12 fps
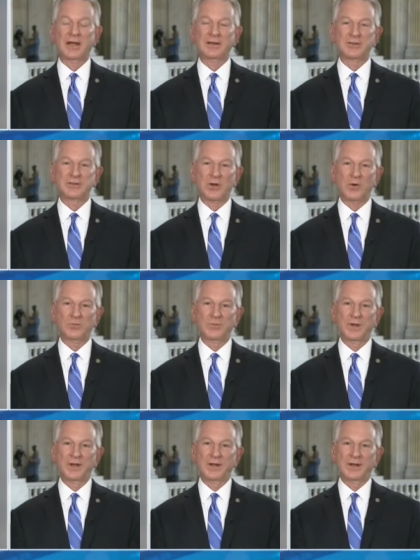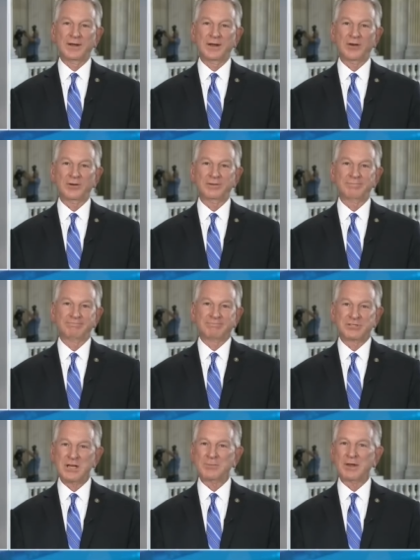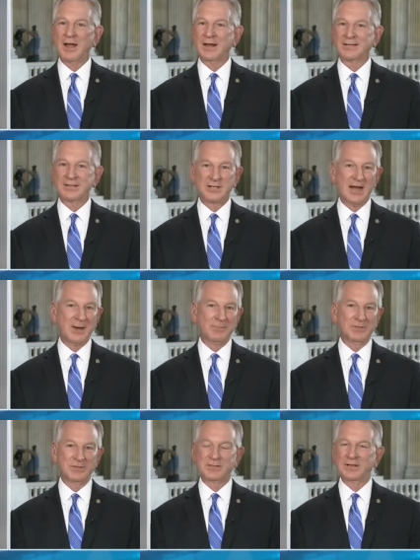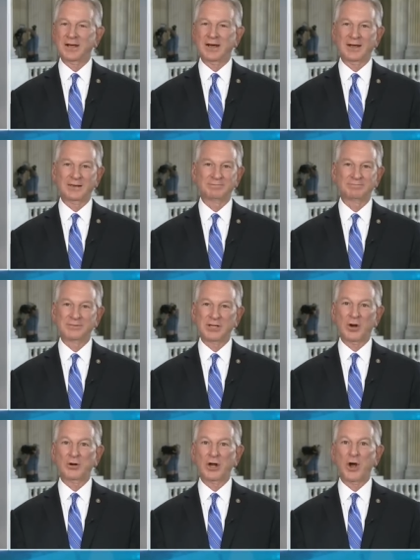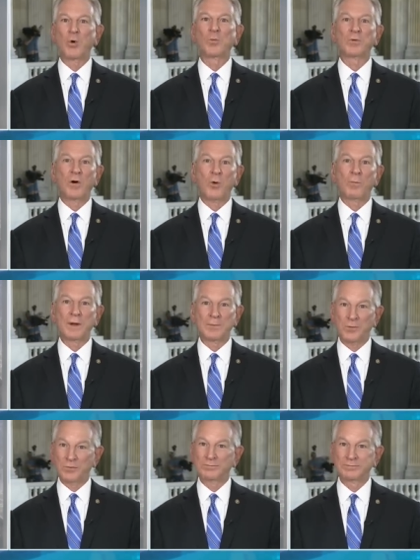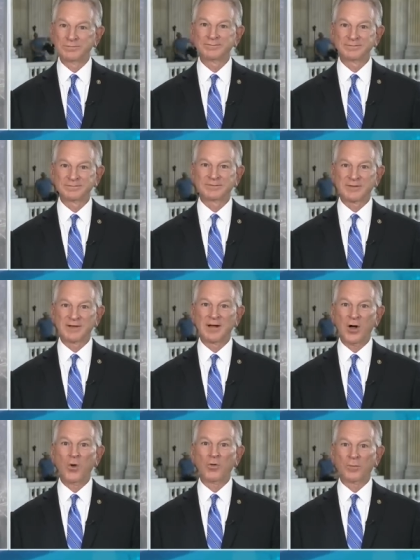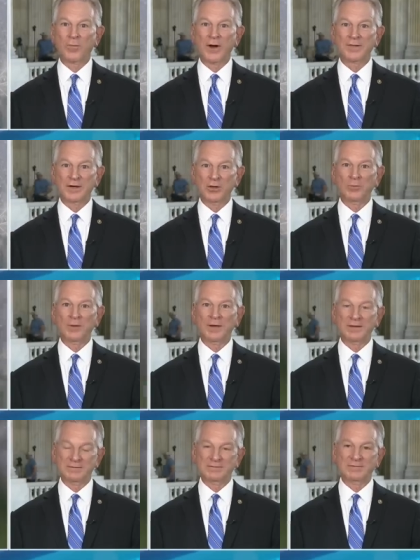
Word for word: And so, you know, something like this happens, uh, you know, you hope, hope people hold their breath a little bit,